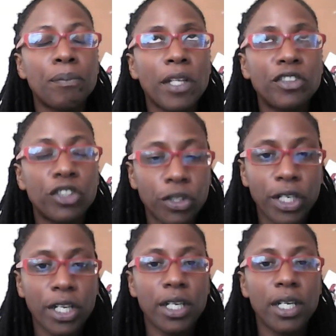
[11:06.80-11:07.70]
blood
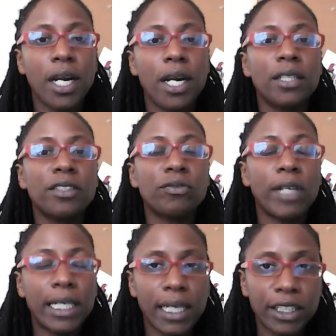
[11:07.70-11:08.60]
sugar
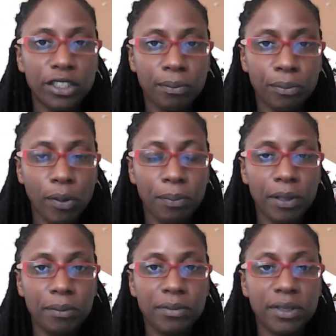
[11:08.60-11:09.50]
regulation
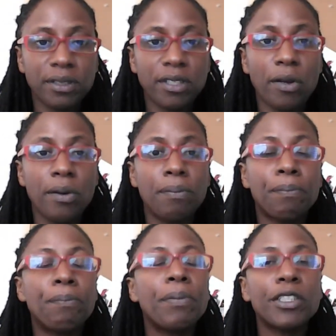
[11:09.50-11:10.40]
problems. So,
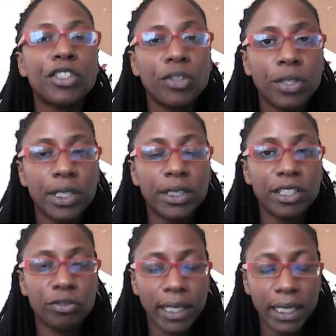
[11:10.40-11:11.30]
blood sugar
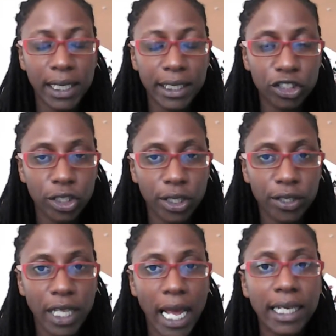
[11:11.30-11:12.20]

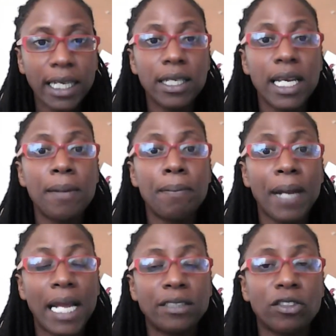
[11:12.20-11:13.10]
dysregulation that can
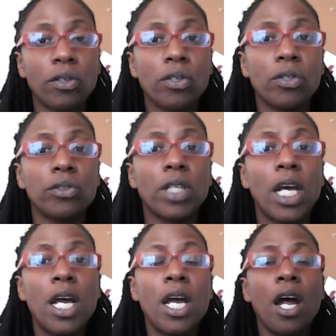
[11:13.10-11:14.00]
impact on
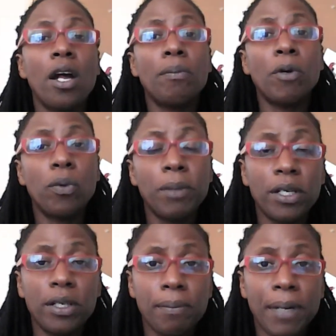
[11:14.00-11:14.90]

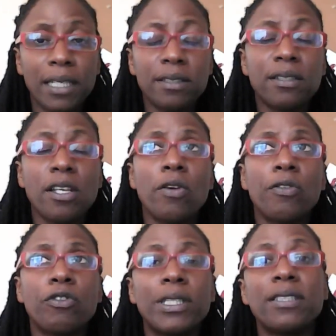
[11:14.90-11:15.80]
hormone imbalance. So,
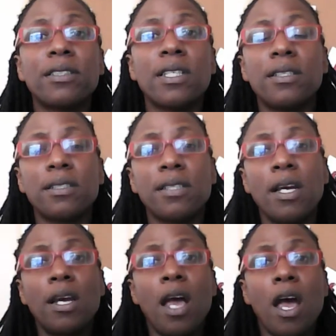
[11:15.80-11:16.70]
for instance,
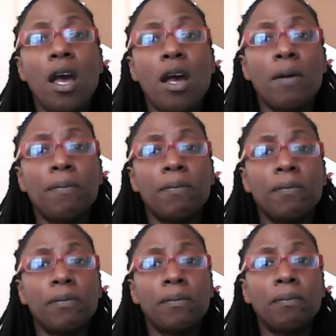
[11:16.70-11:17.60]

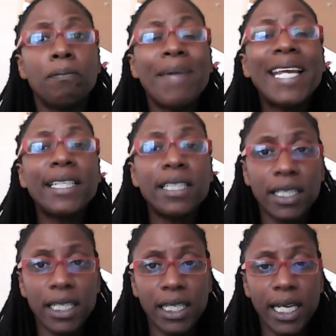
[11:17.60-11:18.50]

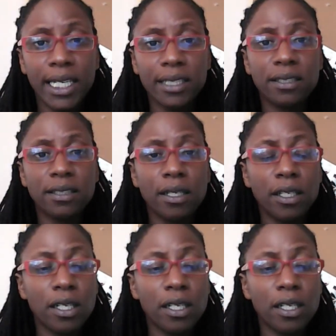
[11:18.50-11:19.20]
mainly it's